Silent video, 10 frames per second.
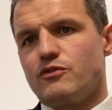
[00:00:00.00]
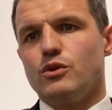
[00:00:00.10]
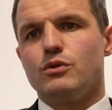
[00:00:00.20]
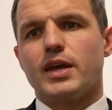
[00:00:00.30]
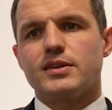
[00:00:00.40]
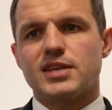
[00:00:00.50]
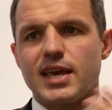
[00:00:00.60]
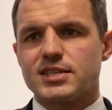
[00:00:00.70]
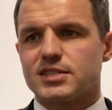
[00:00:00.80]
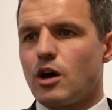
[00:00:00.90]
if you then
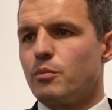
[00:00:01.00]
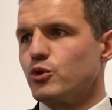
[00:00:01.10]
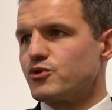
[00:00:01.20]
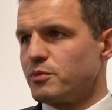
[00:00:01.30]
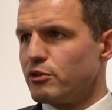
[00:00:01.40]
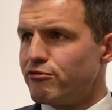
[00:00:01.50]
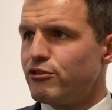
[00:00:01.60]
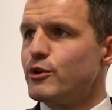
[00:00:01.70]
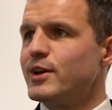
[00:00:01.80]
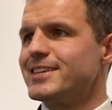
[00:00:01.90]
take samples from the
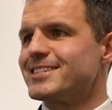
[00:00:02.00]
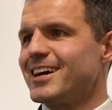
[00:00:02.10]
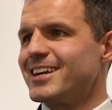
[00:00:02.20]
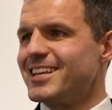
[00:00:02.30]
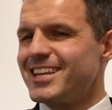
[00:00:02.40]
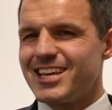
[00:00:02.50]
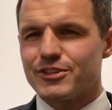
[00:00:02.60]
fluid inside the knee,